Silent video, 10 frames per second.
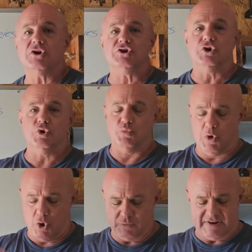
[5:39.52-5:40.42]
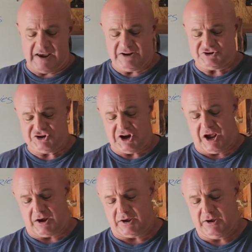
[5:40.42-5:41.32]
you wrote a
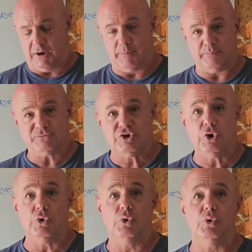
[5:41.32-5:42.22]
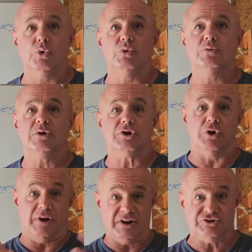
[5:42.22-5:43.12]
check to
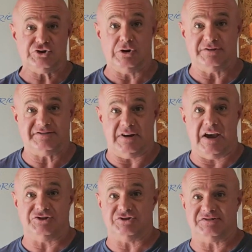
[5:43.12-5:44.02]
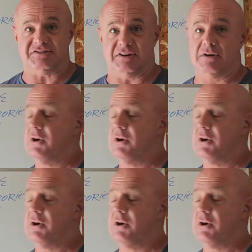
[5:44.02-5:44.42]
your insurance agency